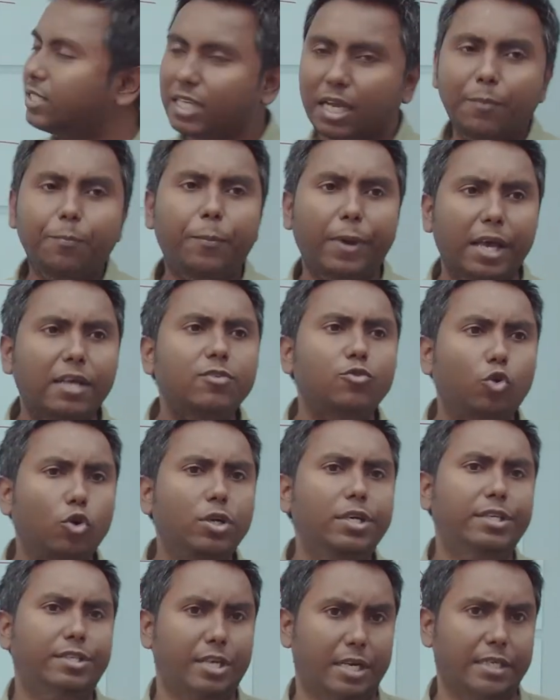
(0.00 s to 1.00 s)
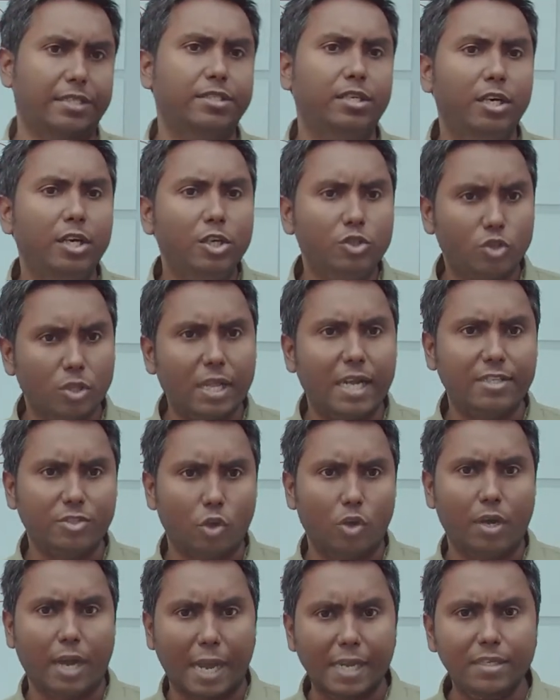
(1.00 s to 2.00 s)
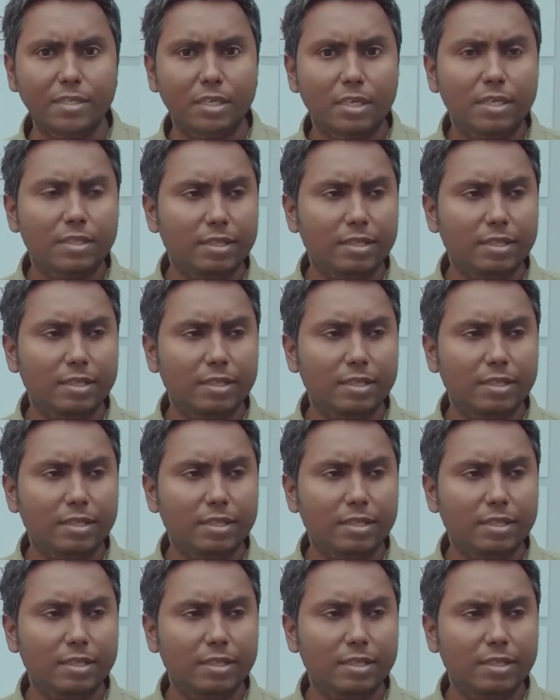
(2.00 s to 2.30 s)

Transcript: and pay no interest. So that's all right.